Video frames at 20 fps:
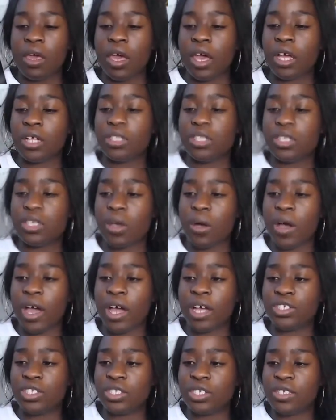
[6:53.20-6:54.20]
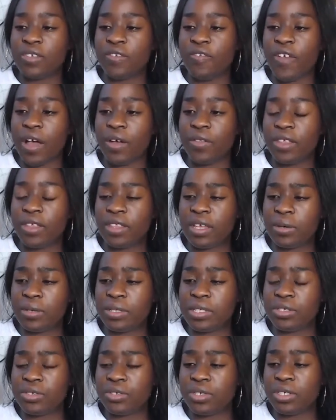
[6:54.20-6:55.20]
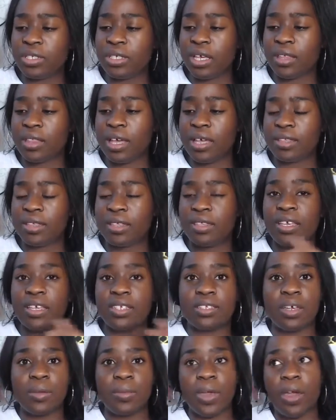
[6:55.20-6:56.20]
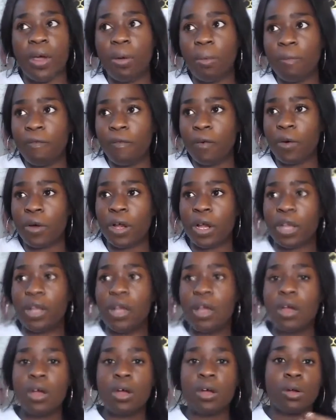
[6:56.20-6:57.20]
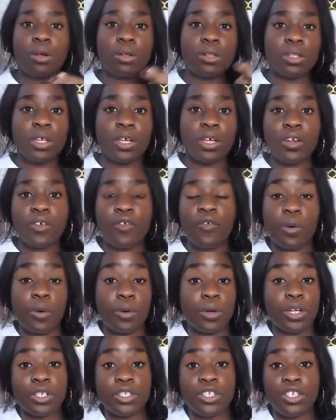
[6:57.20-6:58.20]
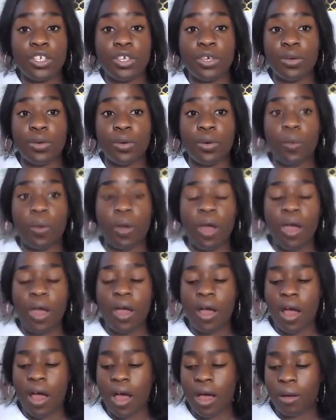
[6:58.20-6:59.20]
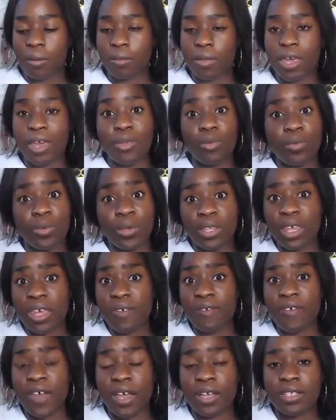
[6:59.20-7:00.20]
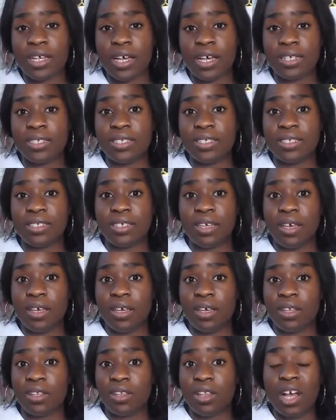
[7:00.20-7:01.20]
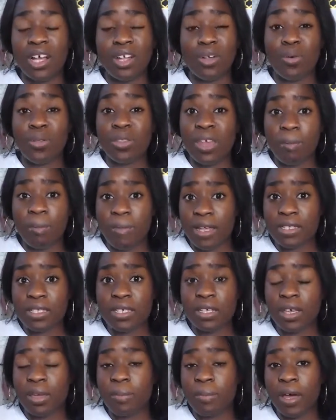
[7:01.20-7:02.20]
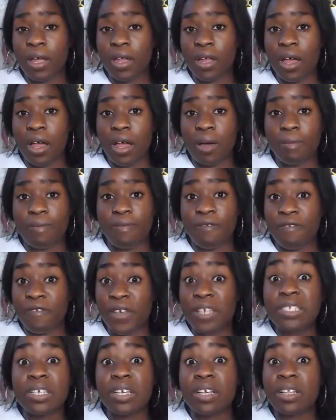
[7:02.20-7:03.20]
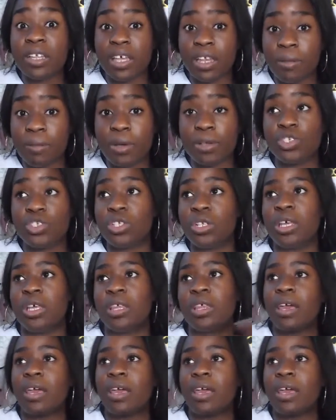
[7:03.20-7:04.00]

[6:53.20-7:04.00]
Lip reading: And so I just found that was interesting, that the things that we hope for or look forward to can really affect us, not only mentally, but physically and emotionally.